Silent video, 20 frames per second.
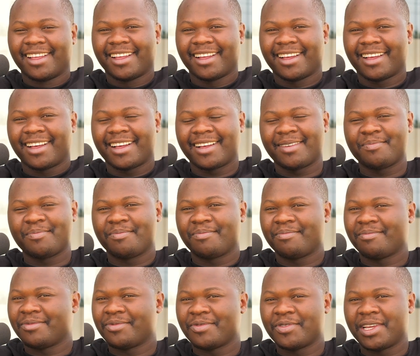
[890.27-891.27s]

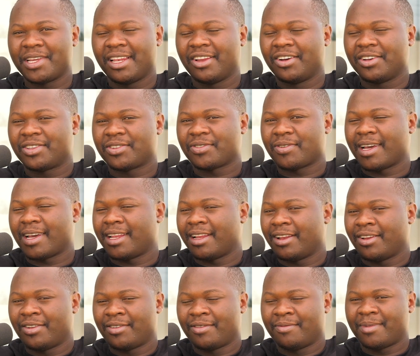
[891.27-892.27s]
We lost quite a
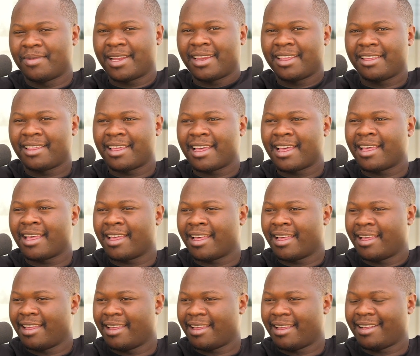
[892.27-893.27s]
lot of money there.
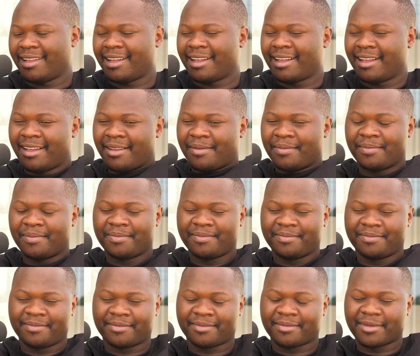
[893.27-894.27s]

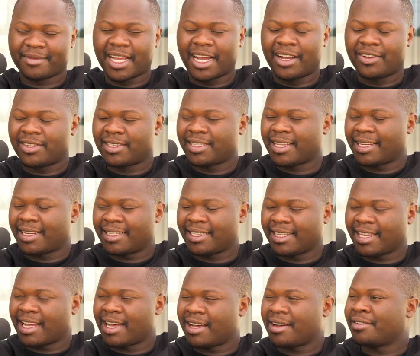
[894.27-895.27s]
I was
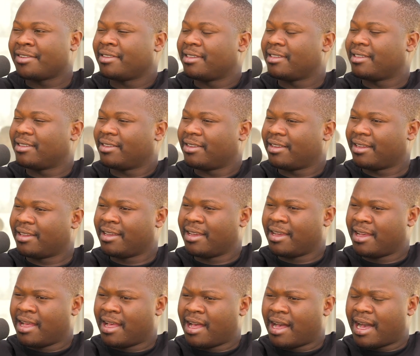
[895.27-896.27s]
starting out.
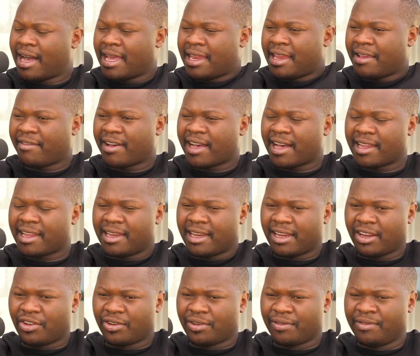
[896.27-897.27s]
I never had a
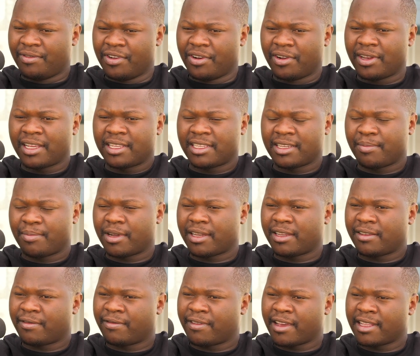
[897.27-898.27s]
lot of knowledge about
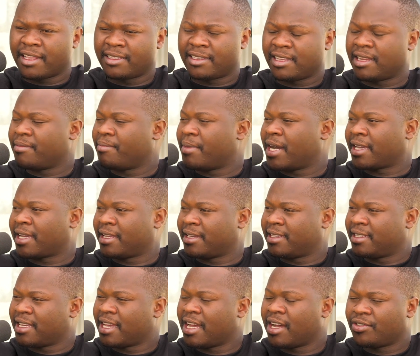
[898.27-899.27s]
events and
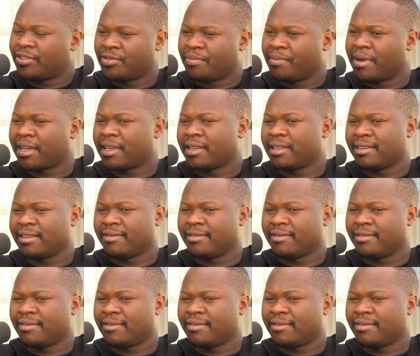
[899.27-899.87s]
marketing, how to market